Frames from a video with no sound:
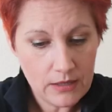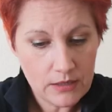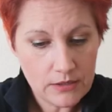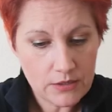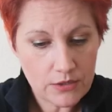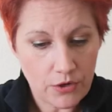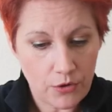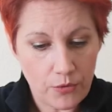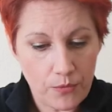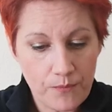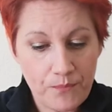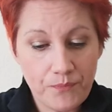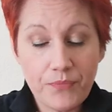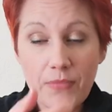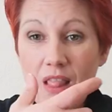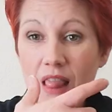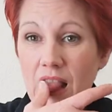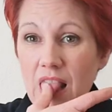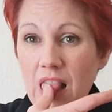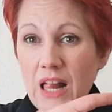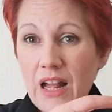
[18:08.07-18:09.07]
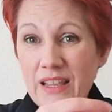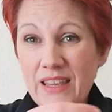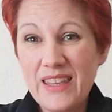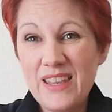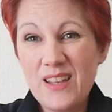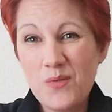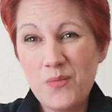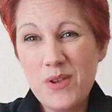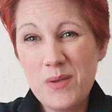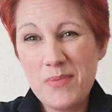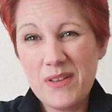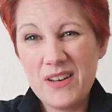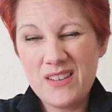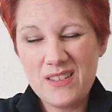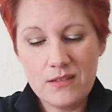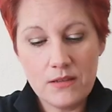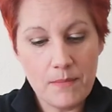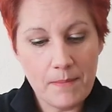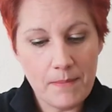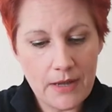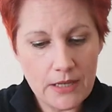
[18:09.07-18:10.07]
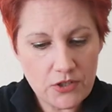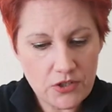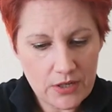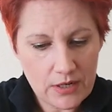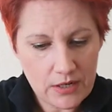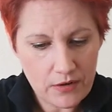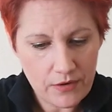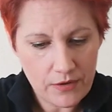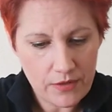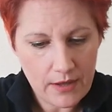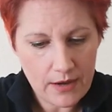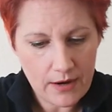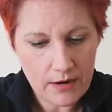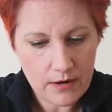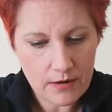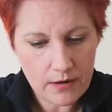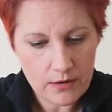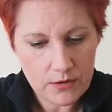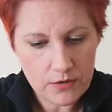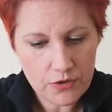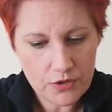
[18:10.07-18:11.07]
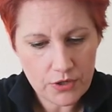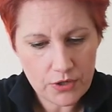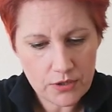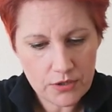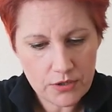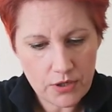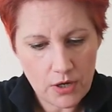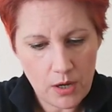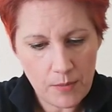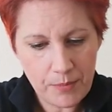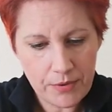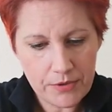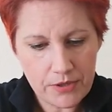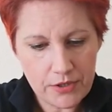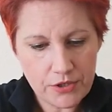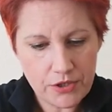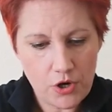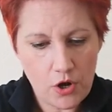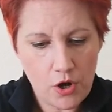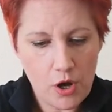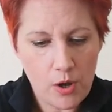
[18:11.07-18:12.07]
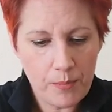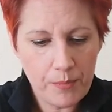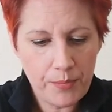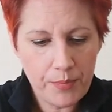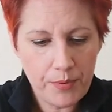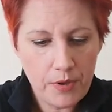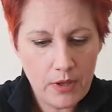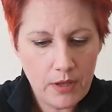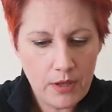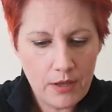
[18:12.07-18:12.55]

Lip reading: So again, a wee bit of magic glue there, just up at the top.